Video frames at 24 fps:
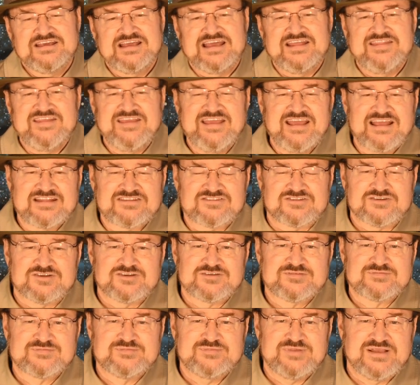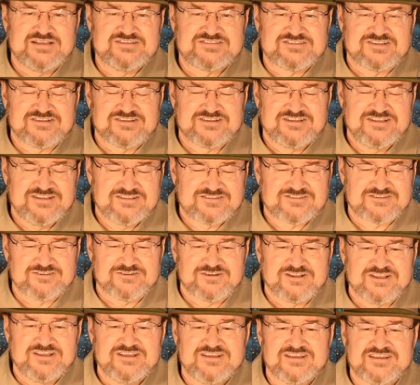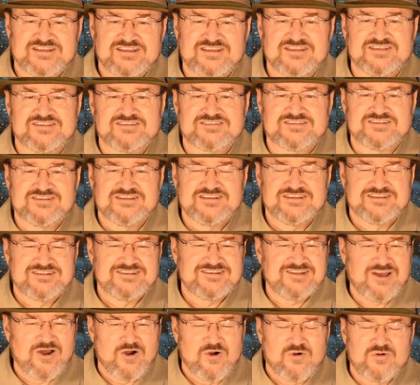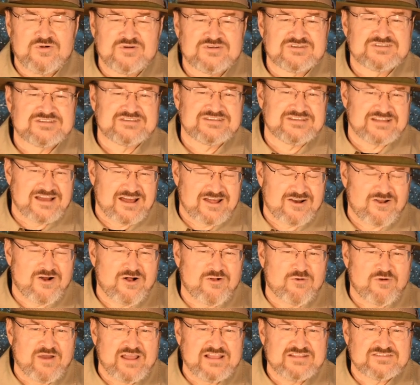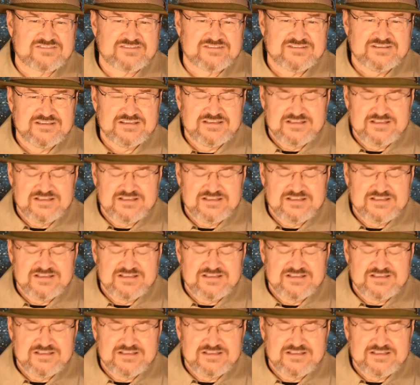And the answer, based on history, is no, not always.